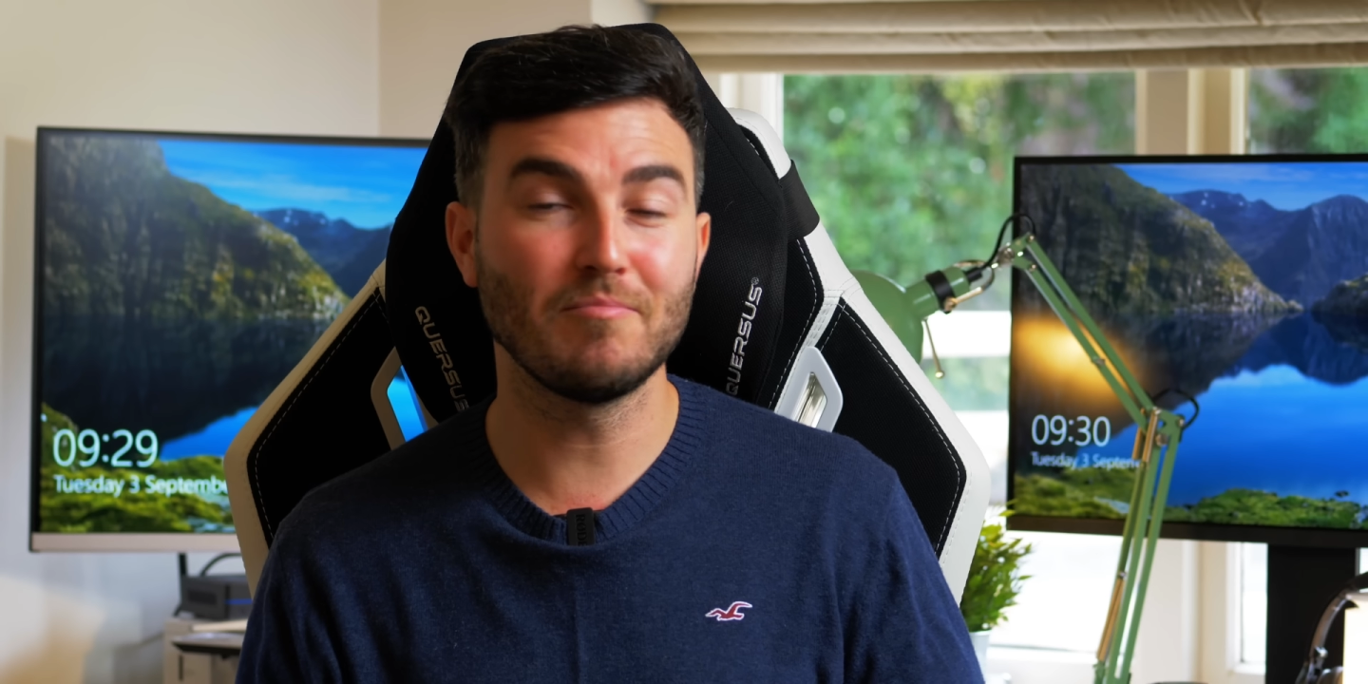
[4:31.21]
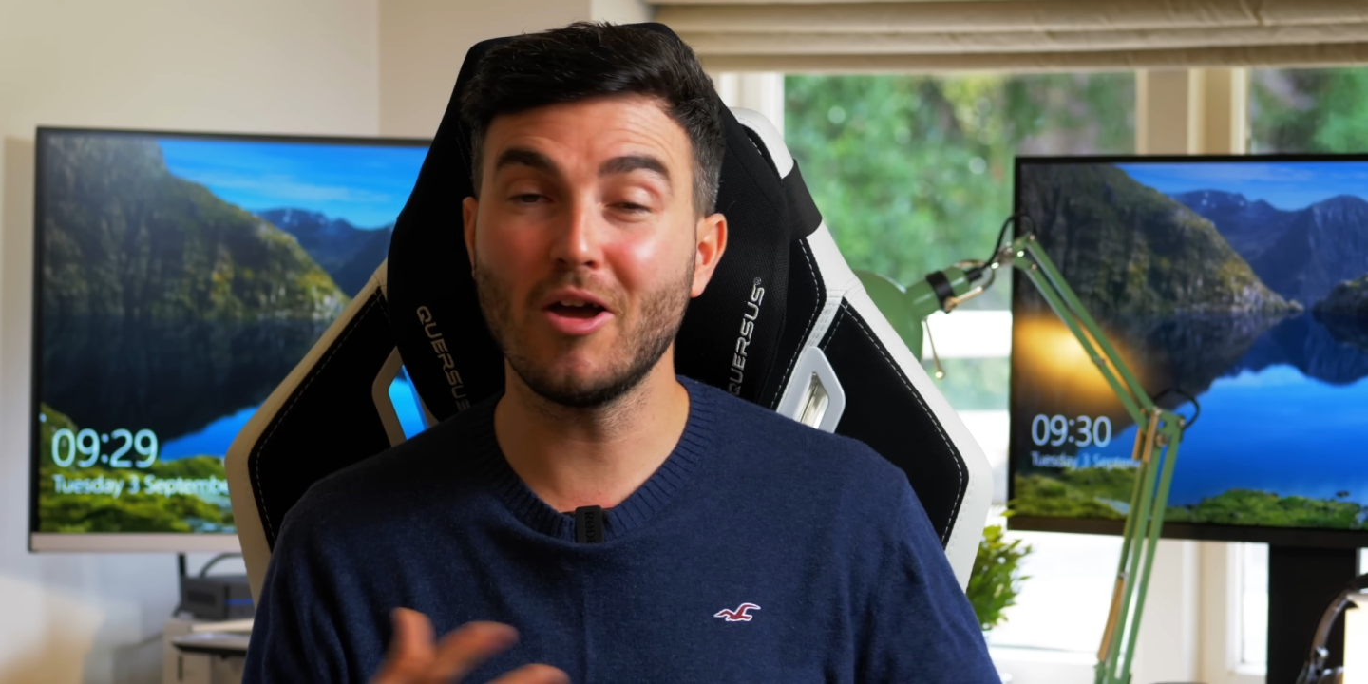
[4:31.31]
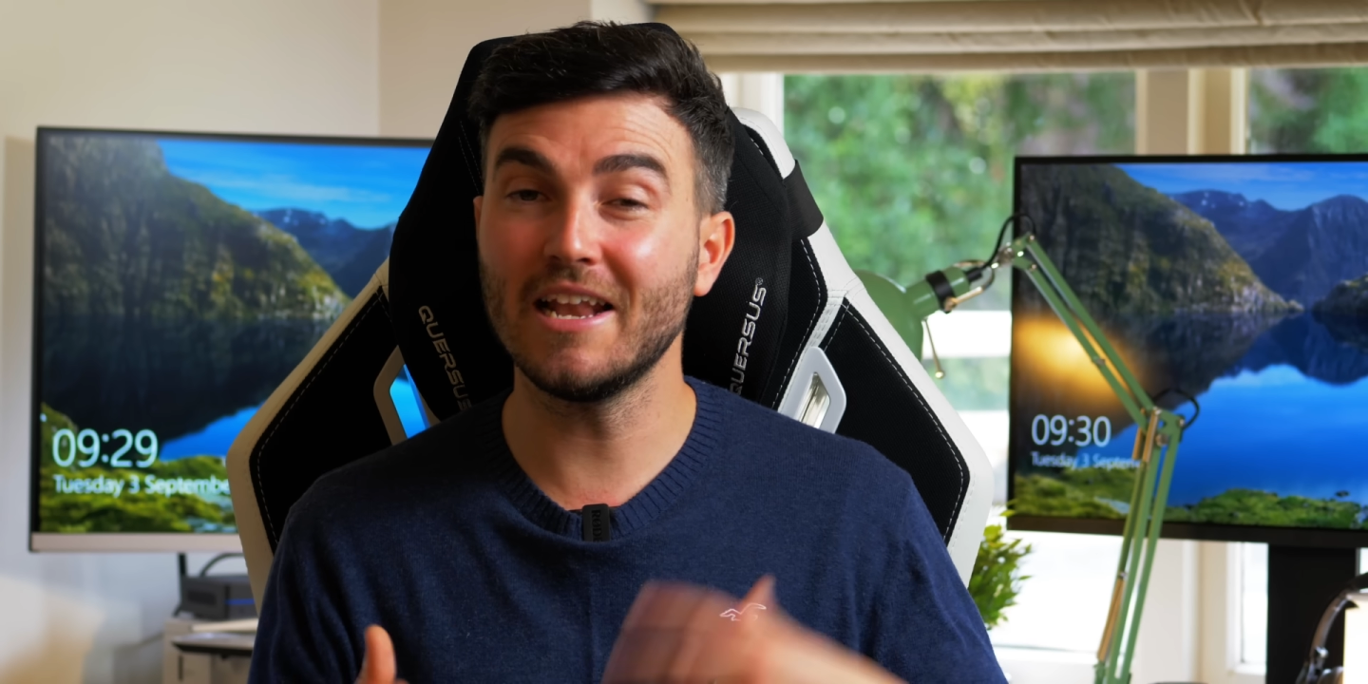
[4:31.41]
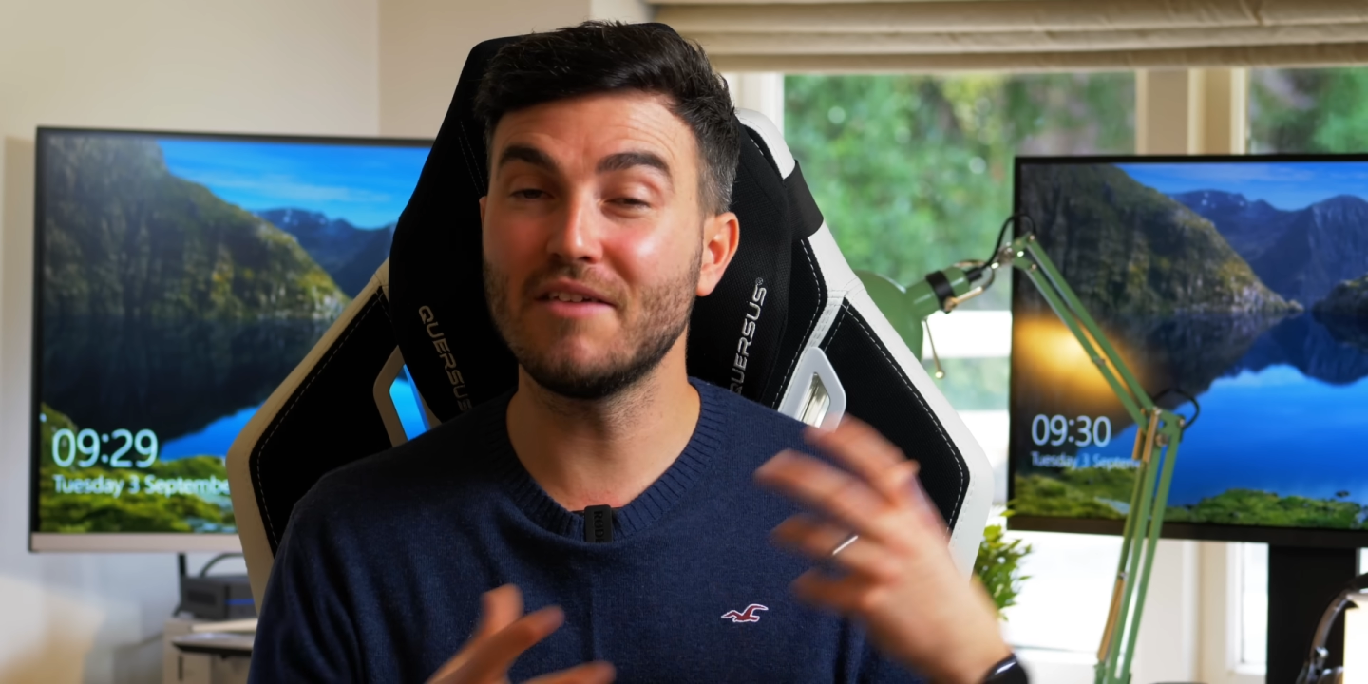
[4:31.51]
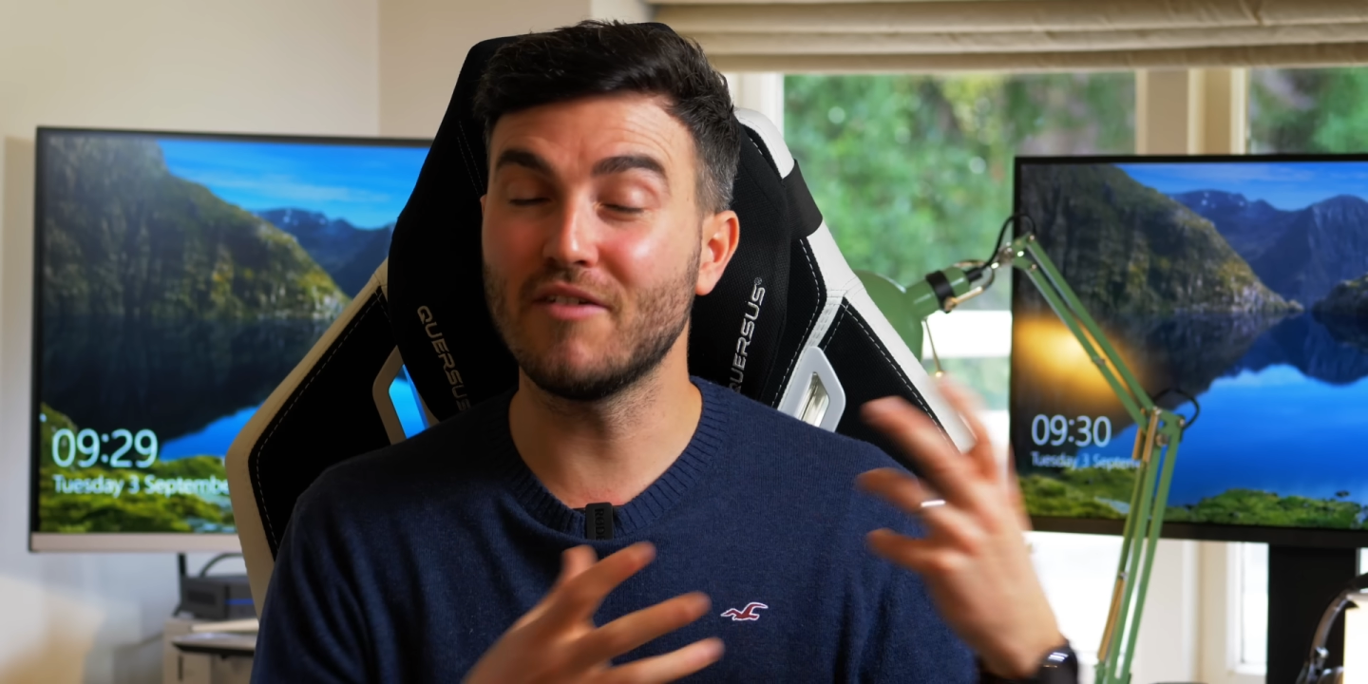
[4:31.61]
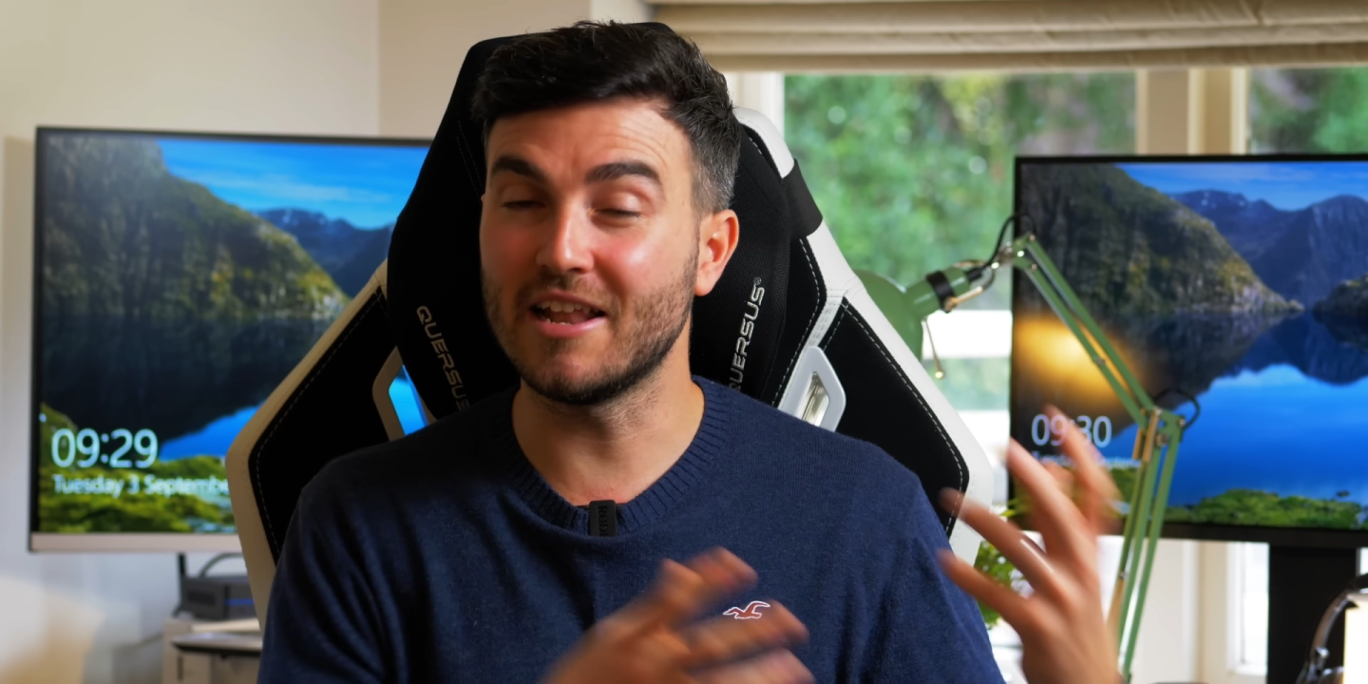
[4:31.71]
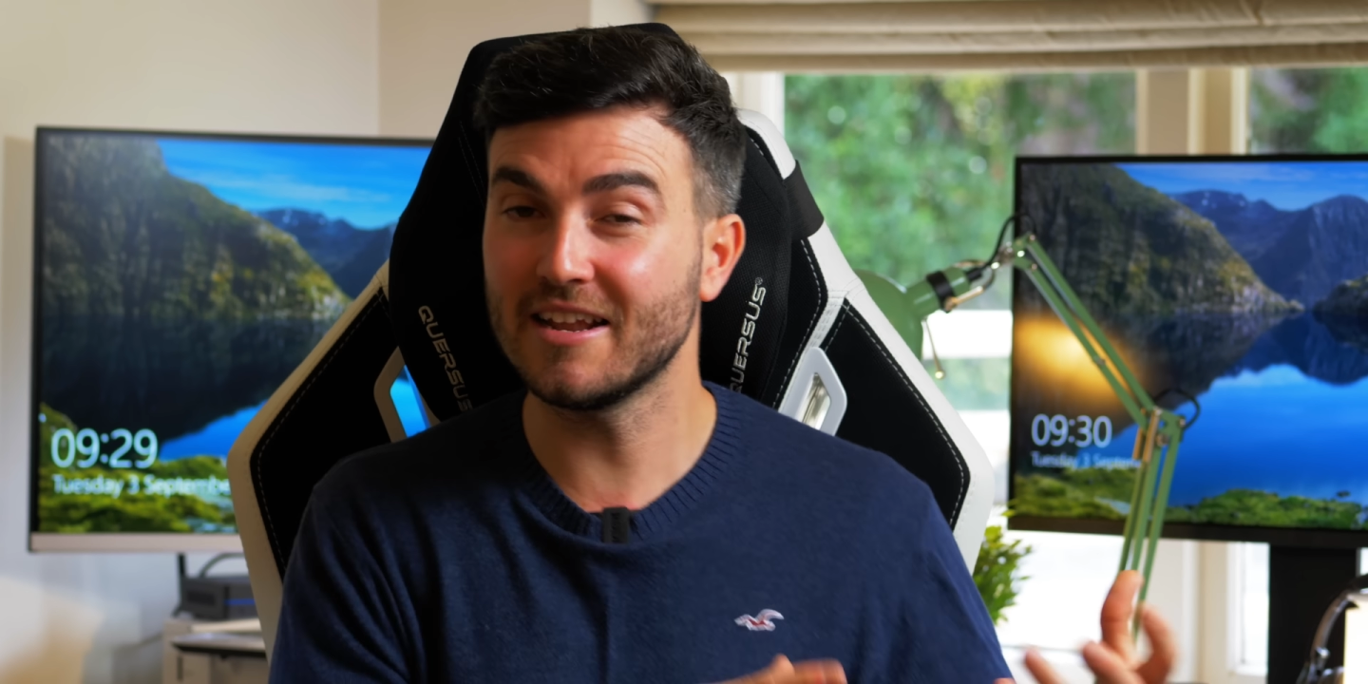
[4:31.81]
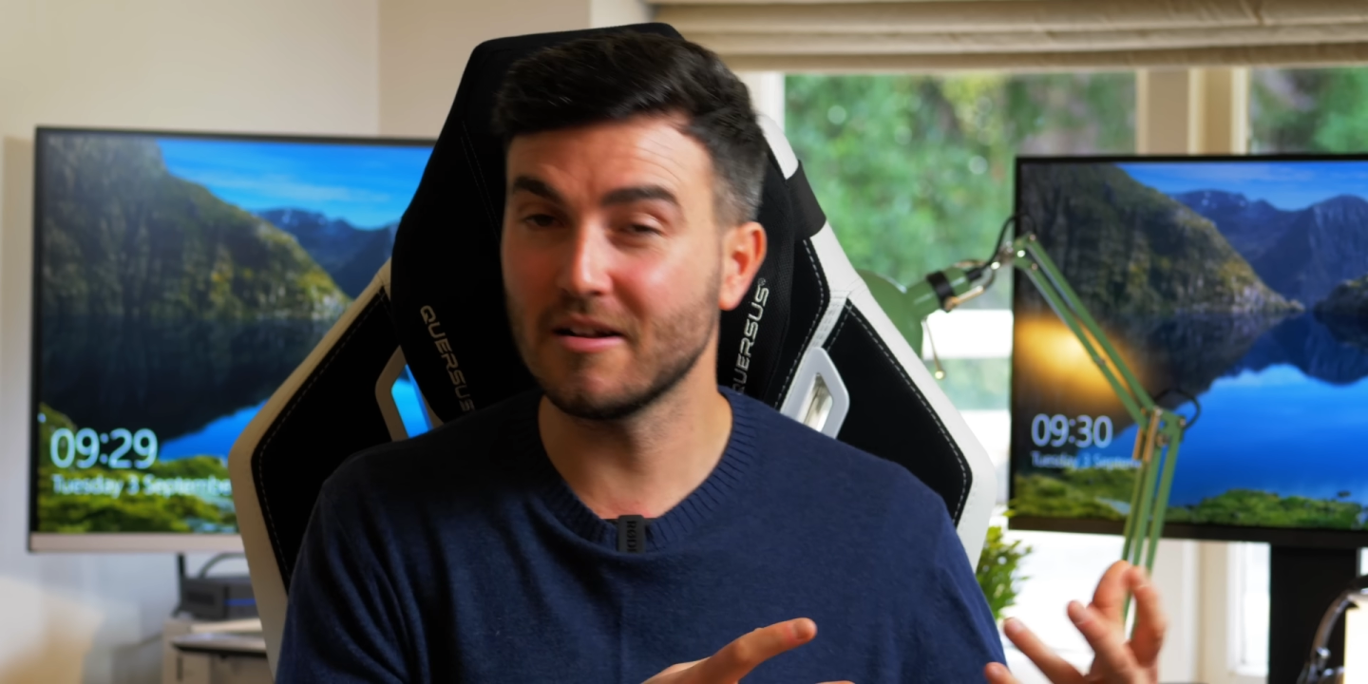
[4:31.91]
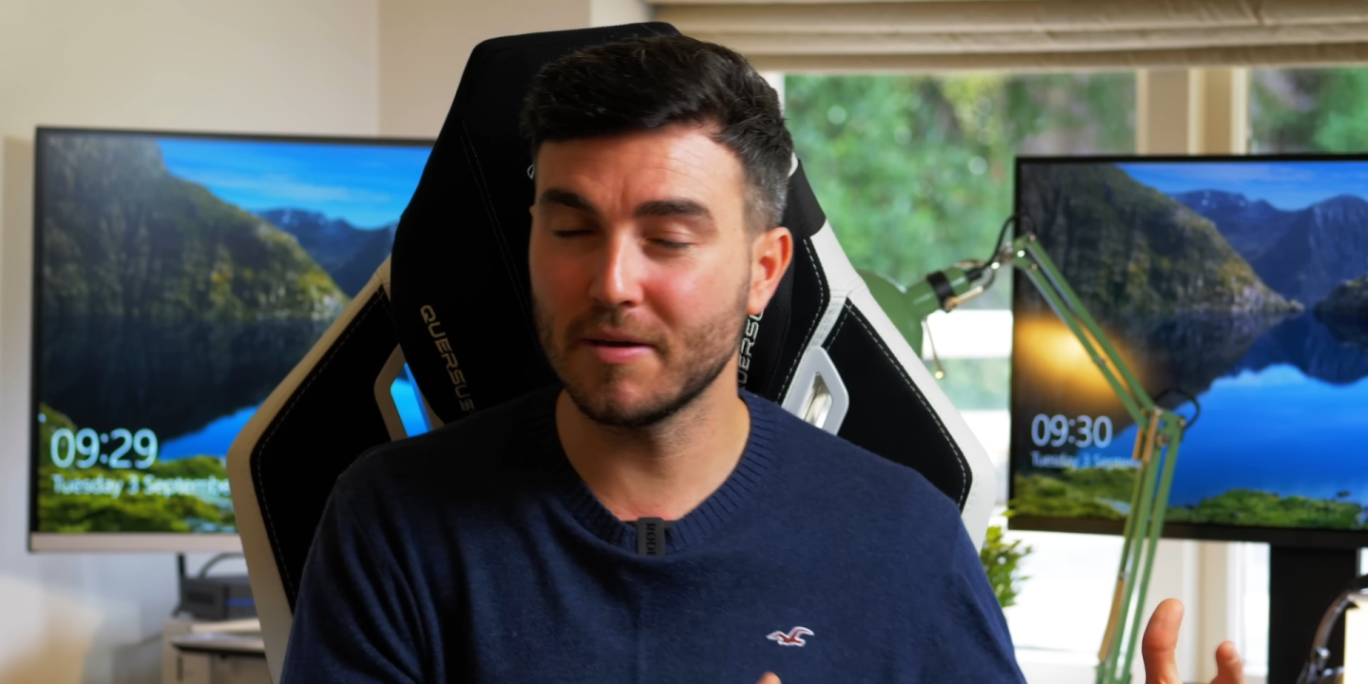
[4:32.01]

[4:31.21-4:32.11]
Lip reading: might leave a little